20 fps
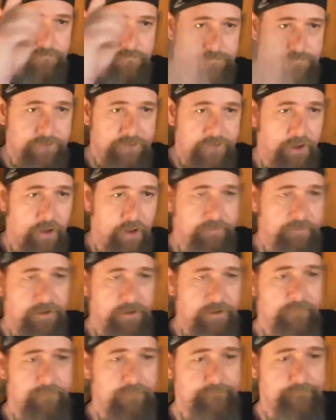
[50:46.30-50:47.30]
chalk me
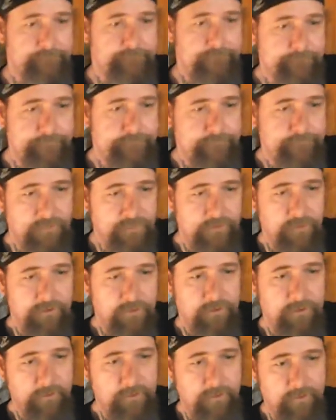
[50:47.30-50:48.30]
up.
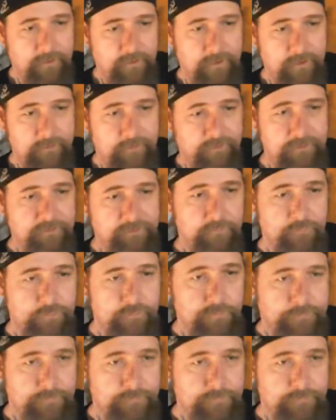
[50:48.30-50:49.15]
I'm evil.